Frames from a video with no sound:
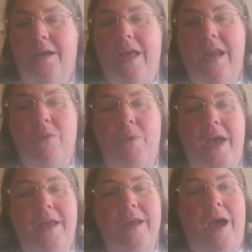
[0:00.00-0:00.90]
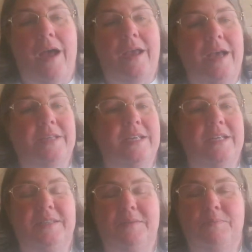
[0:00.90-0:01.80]
Anyway, I guess
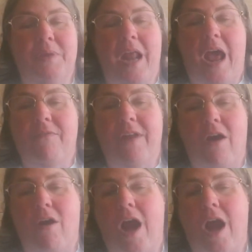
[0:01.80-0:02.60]
it's been half an hour.